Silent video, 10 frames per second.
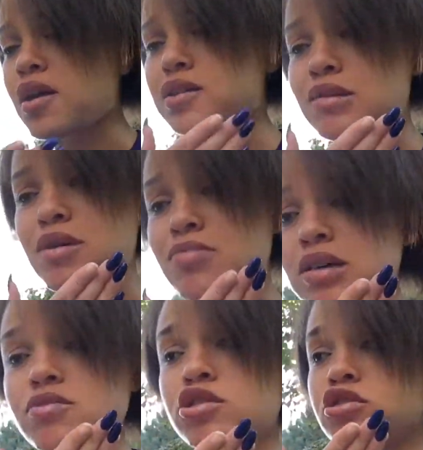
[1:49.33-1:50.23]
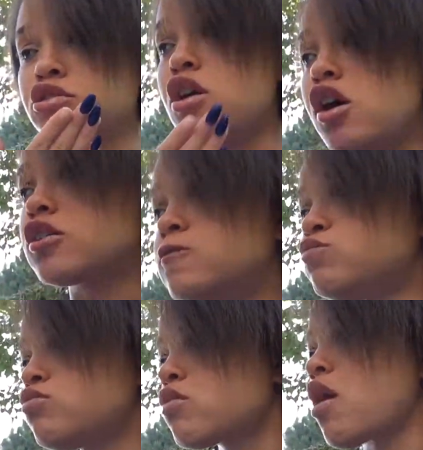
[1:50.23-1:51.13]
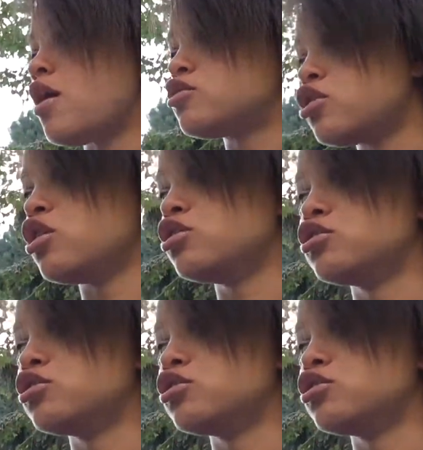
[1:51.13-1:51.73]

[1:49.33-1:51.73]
I said my baby can cook. I said he